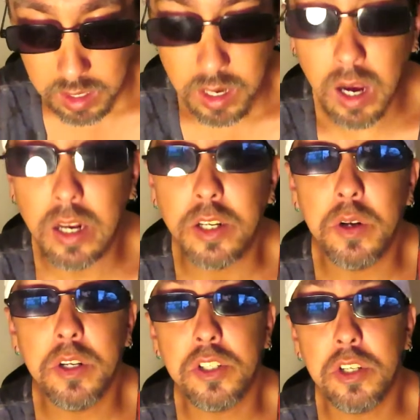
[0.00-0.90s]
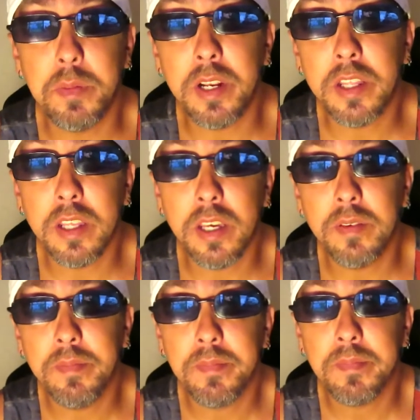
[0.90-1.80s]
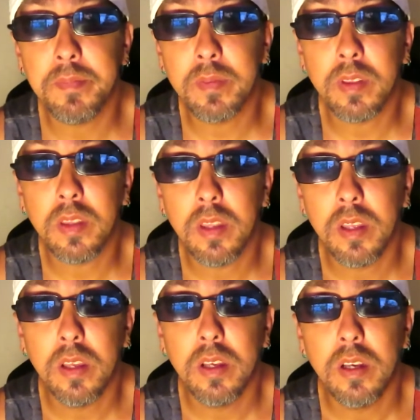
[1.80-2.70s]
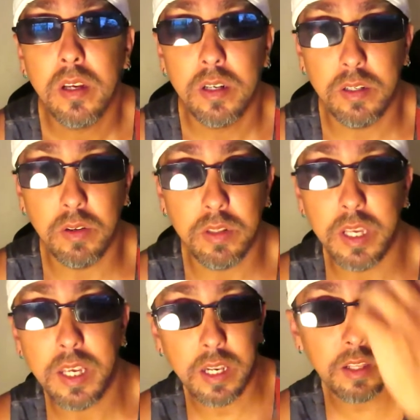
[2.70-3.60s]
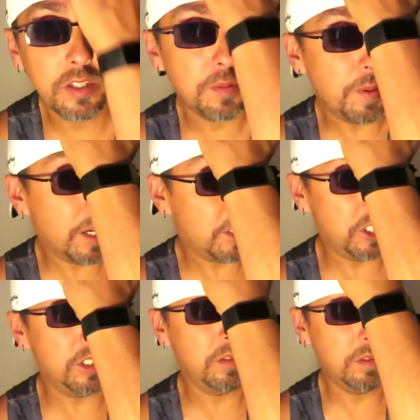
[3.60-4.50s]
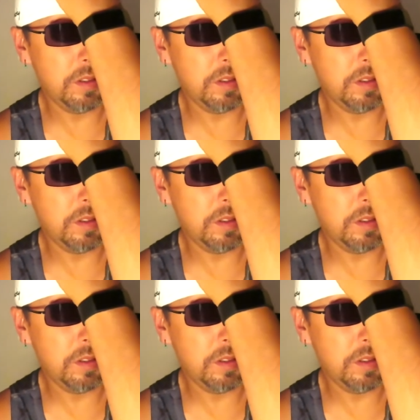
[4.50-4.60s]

Uh, don't assume anything. Don't think anything's about you.